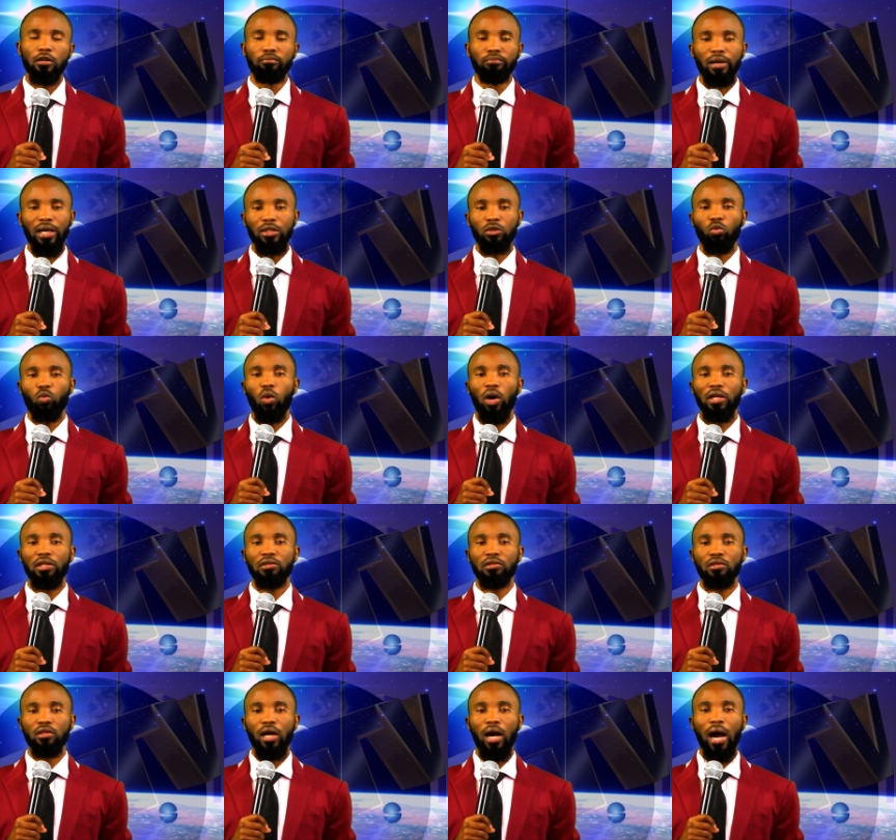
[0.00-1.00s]
but
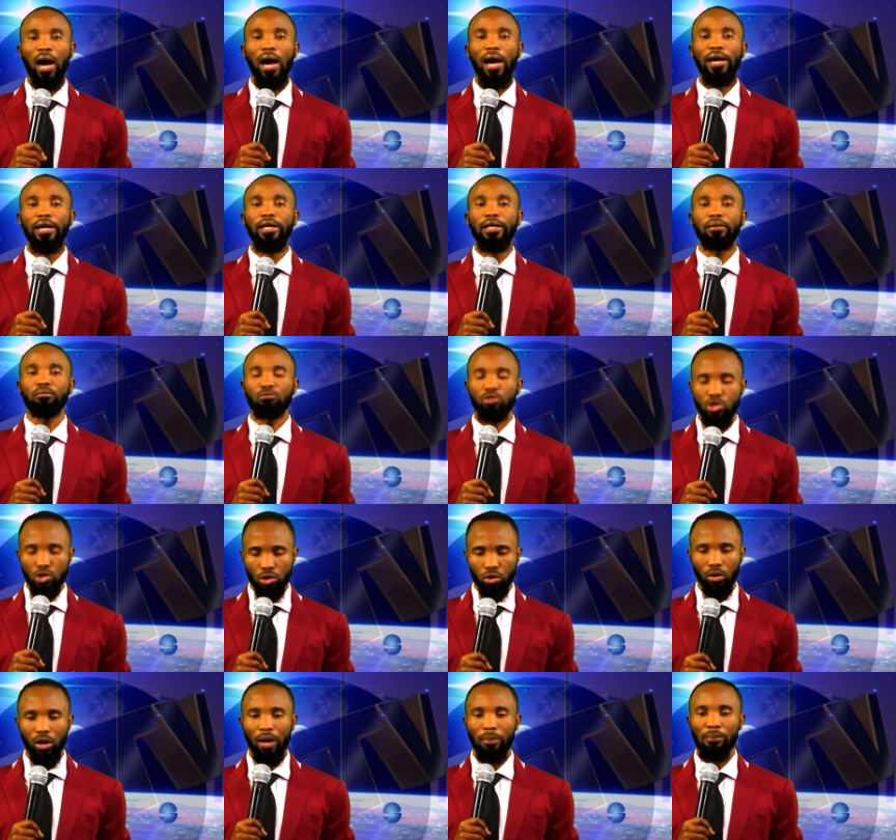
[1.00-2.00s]
what I'm
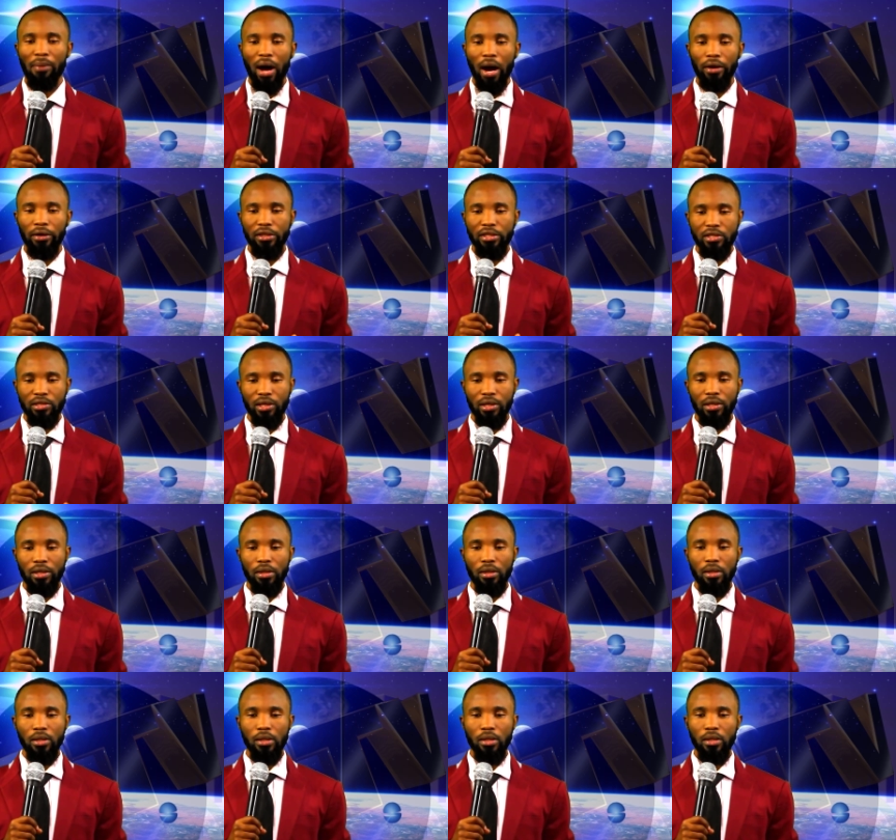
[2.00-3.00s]
sure about is that
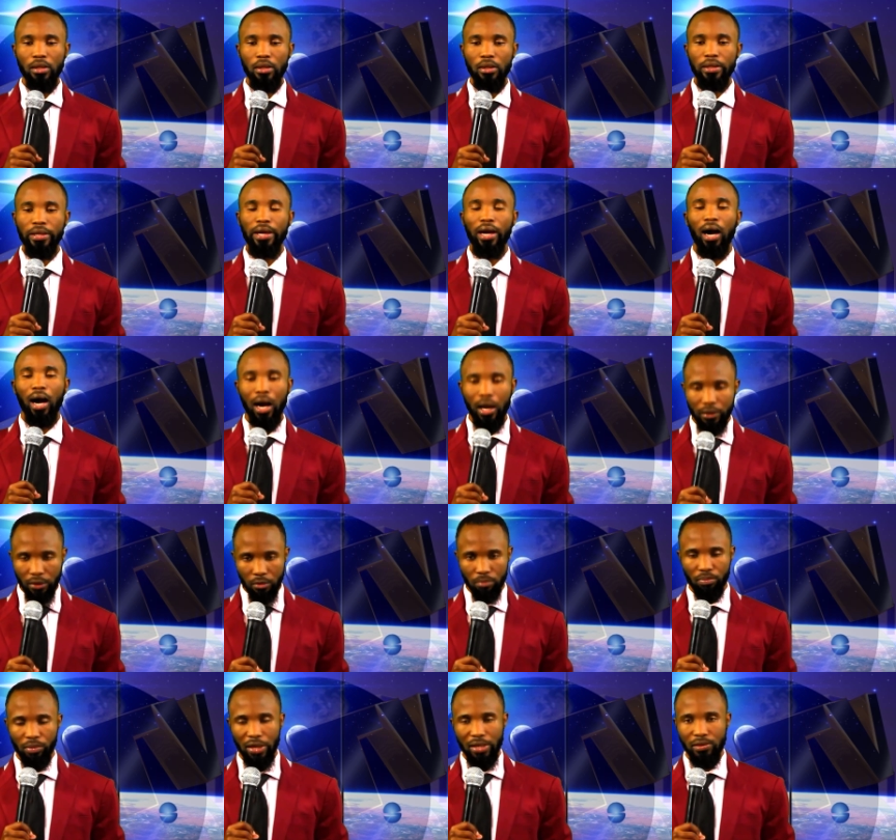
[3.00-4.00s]
the
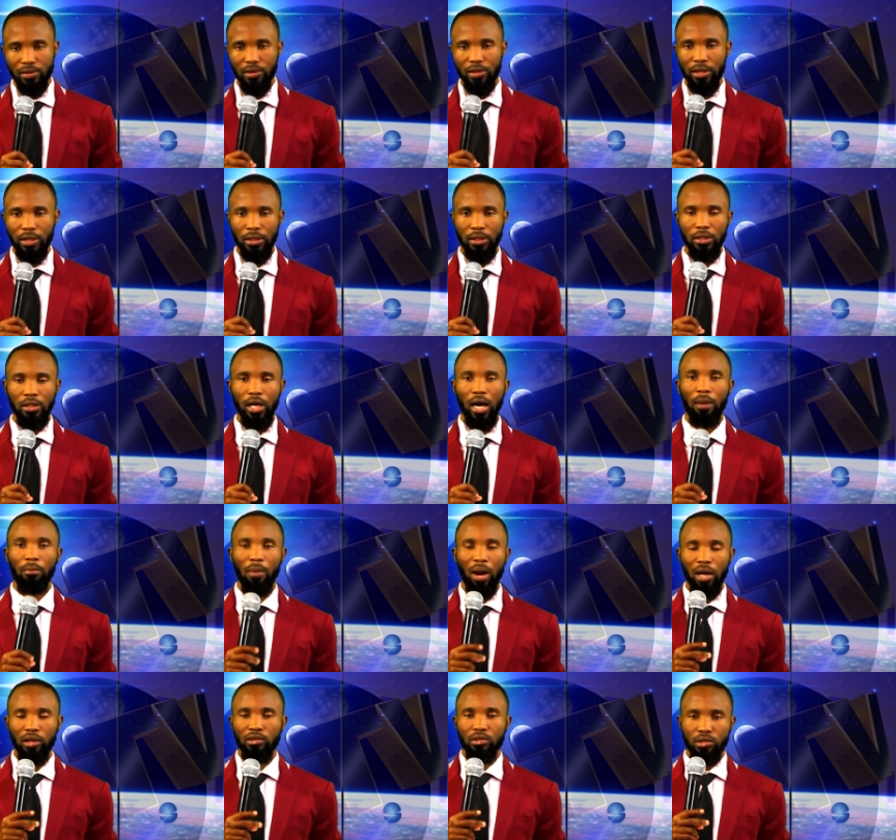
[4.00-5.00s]
other president
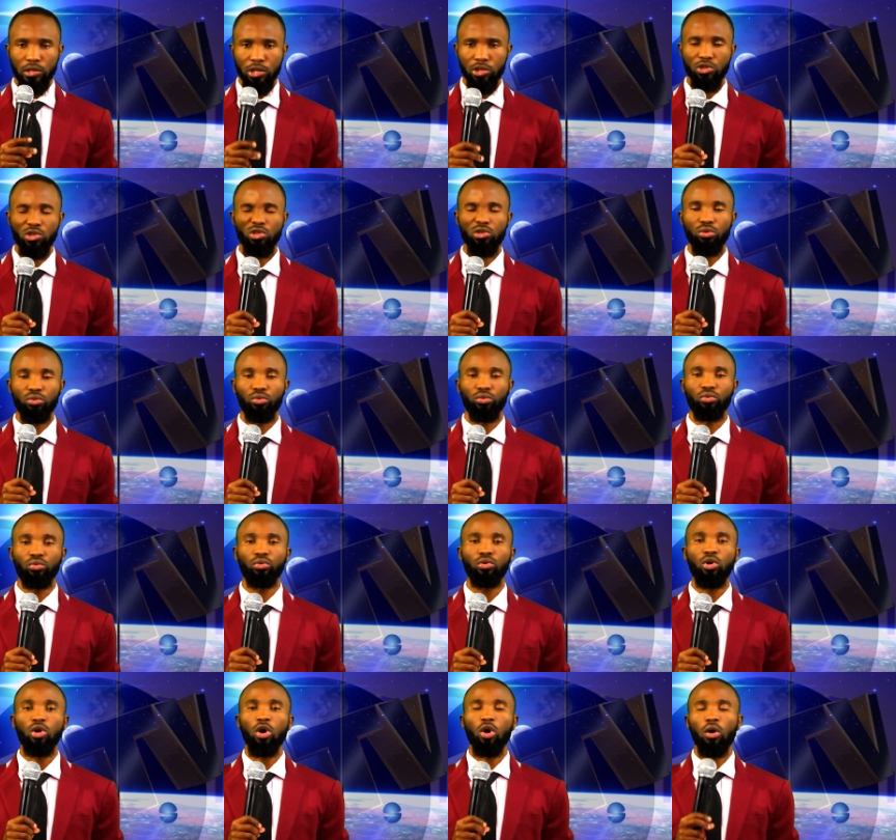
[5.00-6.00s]
amongst these
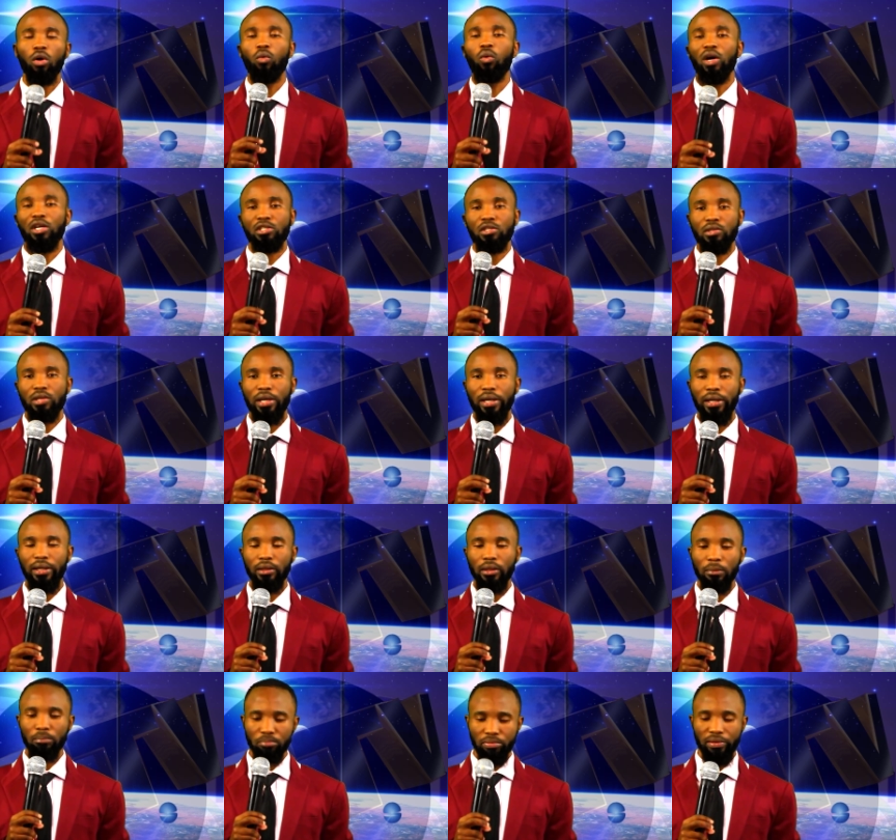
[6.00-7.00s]
two was the
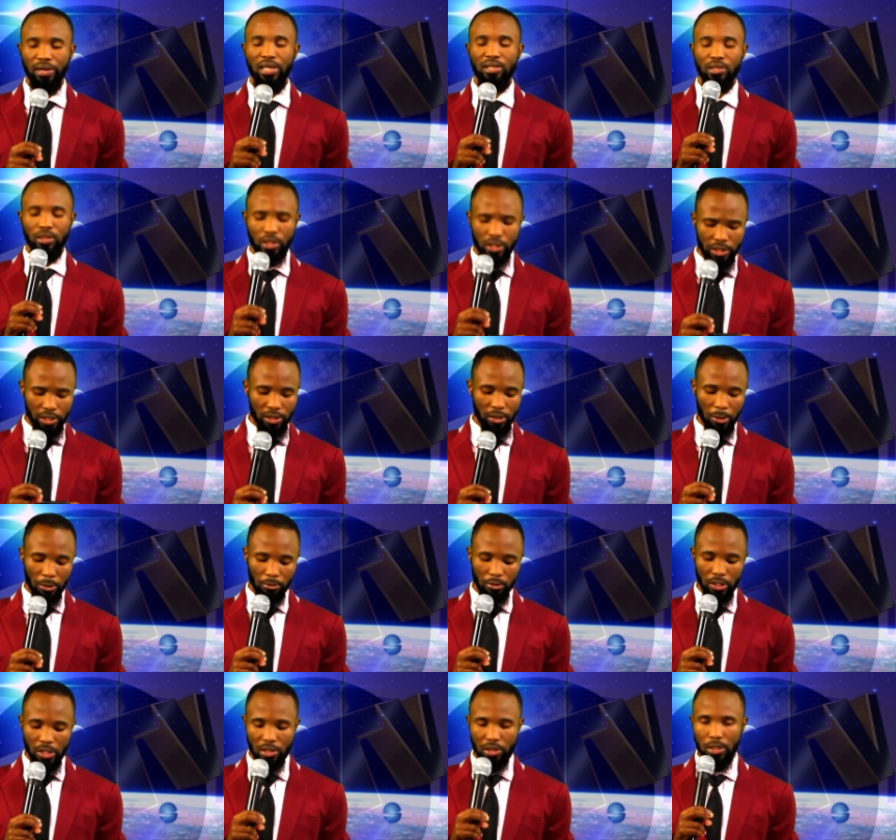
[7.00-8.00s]
president,
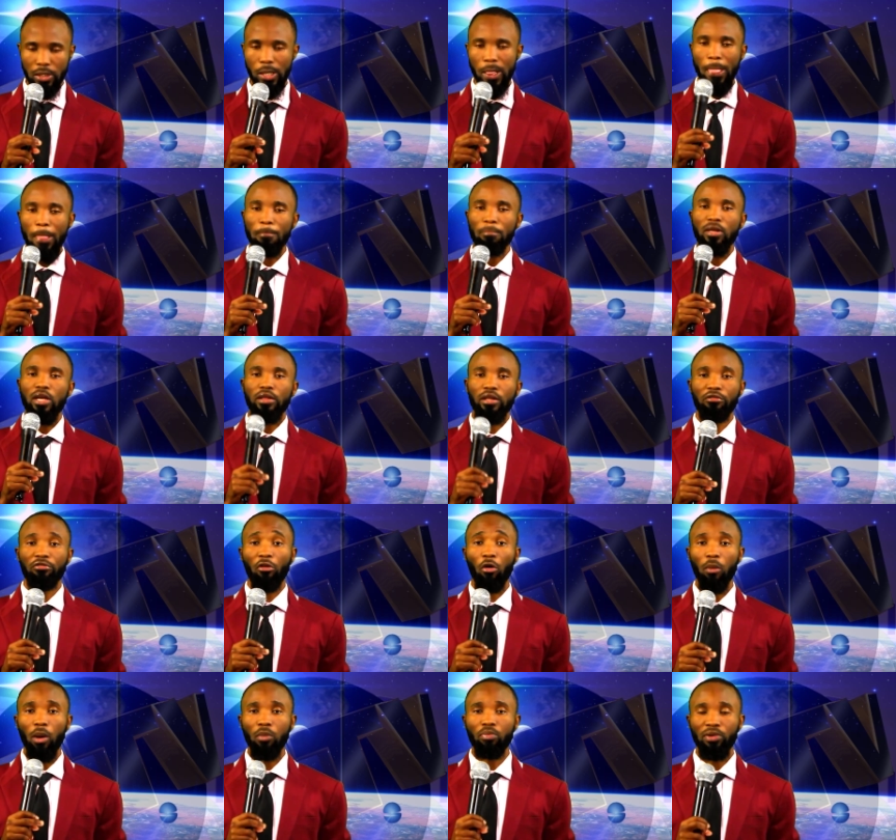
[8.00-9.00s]
the
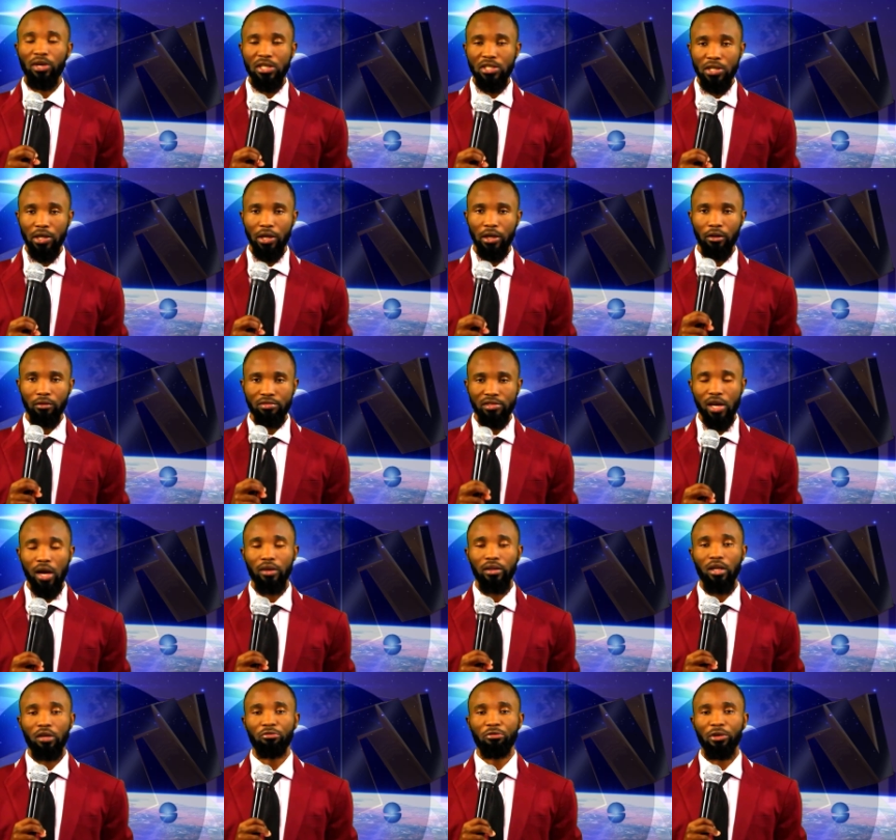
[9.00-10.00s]
former president of
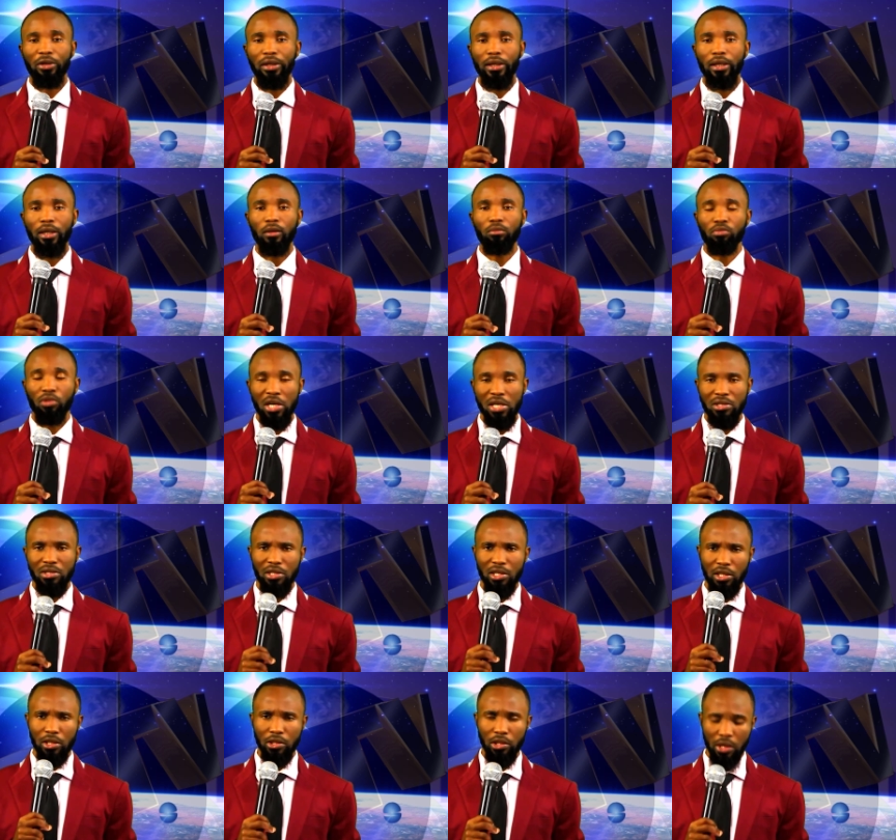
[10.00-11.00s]
South Africa,
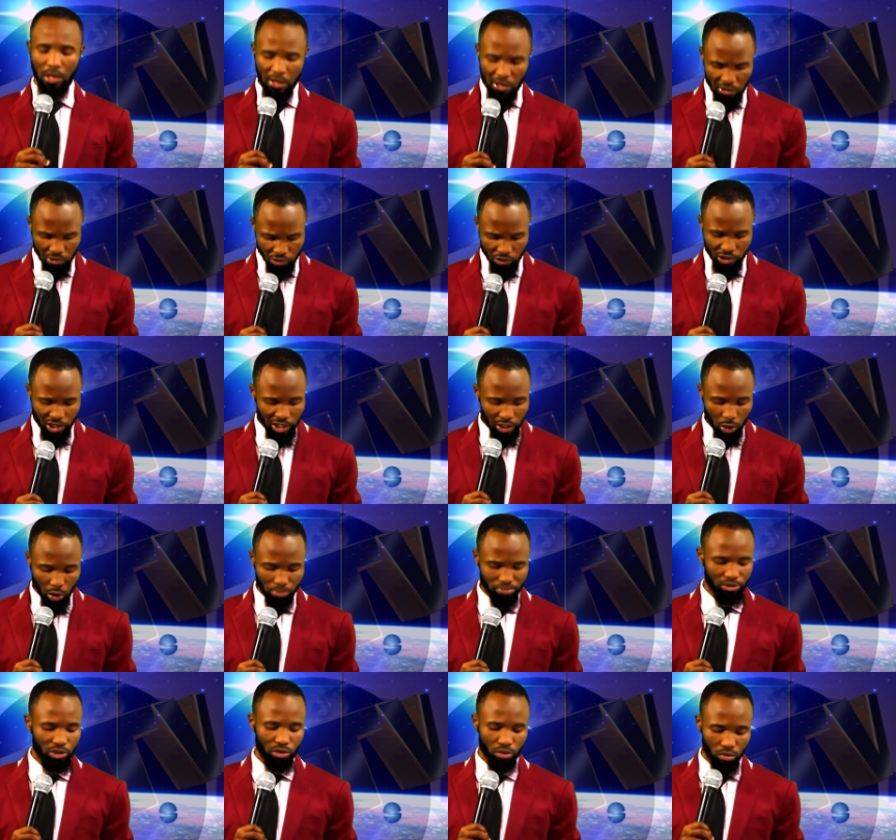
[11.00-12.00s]
President
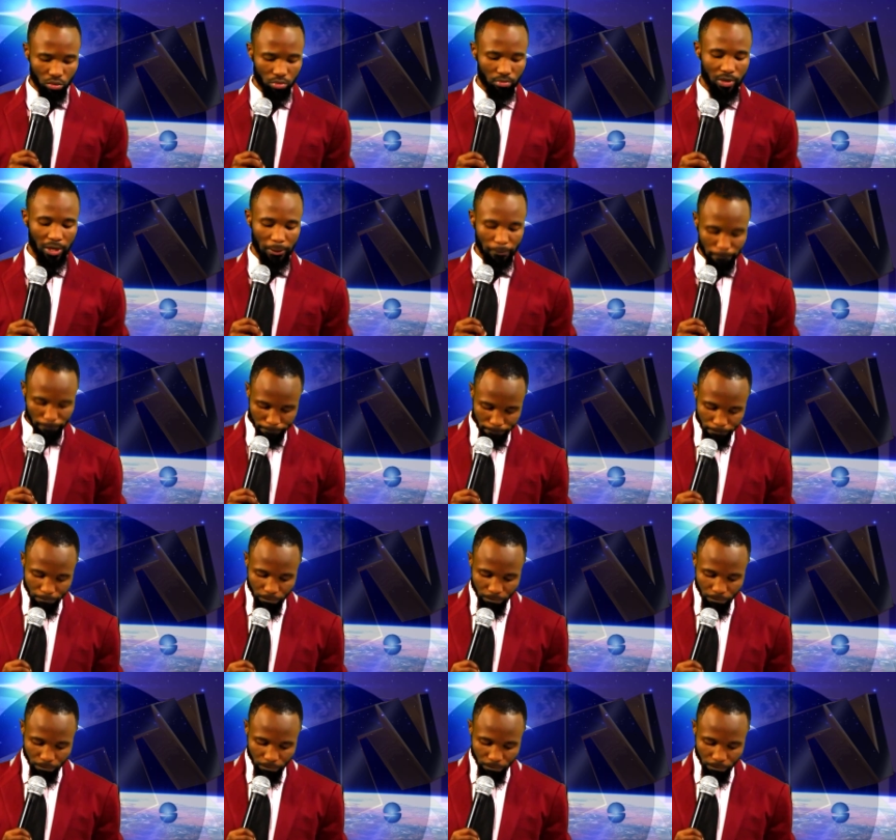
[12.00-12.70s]
Jacob Zuma,